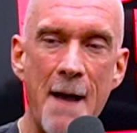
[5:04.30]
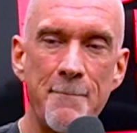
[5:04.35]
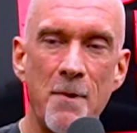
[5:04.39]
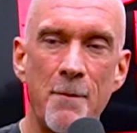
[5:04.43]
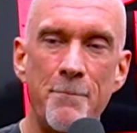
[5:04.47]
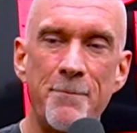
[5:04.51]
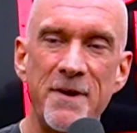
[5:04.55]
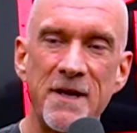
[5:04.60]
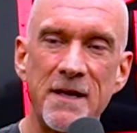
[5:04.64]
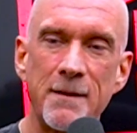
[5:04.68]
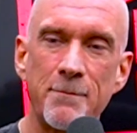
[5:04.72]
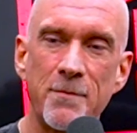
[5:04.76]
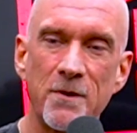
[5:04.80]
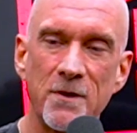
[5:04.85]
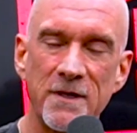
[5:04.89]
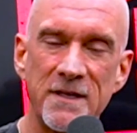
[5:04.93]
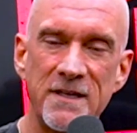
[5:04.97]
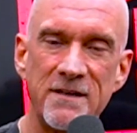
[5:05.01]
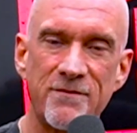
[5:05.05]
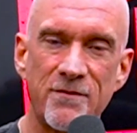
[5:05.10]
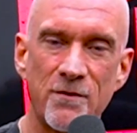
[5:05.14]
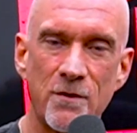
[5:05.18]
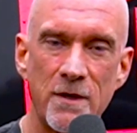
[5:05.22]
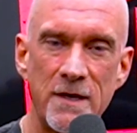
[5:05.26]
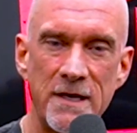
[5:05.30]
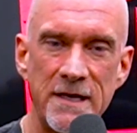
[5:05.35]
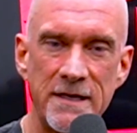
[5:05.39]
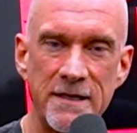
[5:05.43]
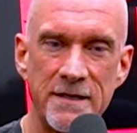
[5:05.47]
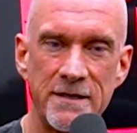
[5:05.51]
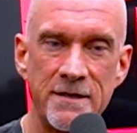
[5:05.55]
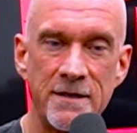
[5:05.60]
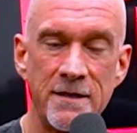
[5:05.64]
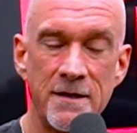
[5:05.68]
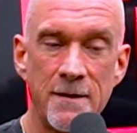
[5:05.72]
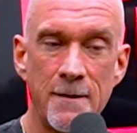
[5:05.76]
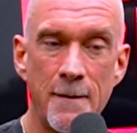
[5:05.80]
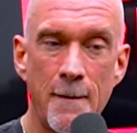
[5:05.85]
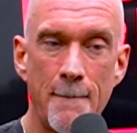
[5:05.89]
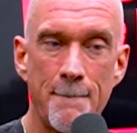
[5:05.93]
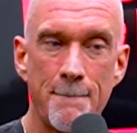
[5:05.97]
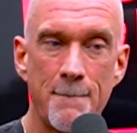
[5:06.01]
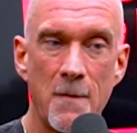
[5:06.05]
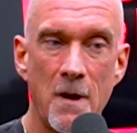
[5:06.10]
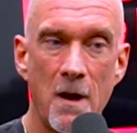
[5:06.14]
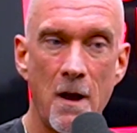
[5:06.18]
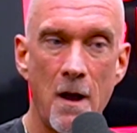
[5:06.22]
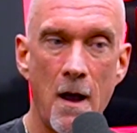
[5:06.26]
I'm a big believer in
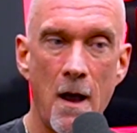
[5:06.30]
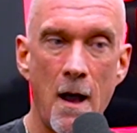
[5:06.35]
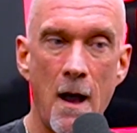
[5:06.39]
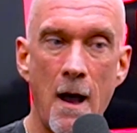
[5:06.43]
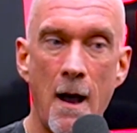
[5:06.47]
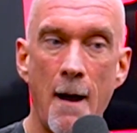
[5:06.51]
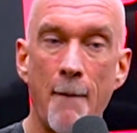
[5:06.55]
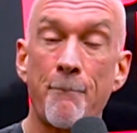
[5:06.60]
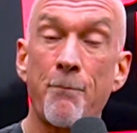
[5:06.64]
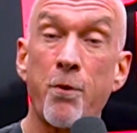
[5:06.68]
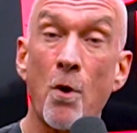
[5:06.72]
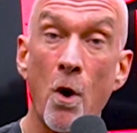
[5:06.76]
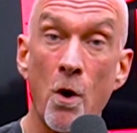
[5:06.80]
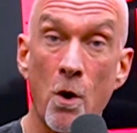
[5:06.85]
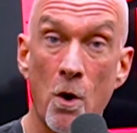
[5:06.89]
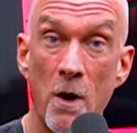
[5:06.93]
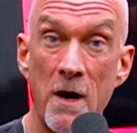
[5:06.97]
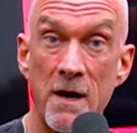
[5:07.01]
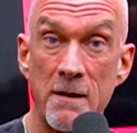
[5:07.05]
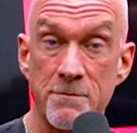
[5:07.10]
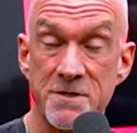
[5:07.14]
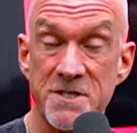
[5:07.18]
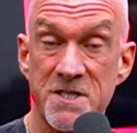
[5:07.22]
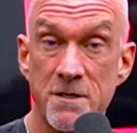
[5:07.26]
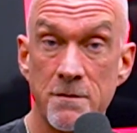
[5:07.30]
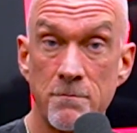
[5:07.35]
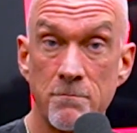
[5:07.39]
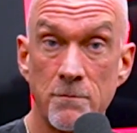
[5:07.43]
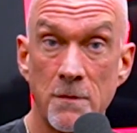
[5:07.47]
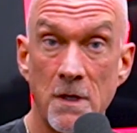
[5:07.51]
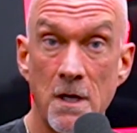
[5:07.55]
uh, programs.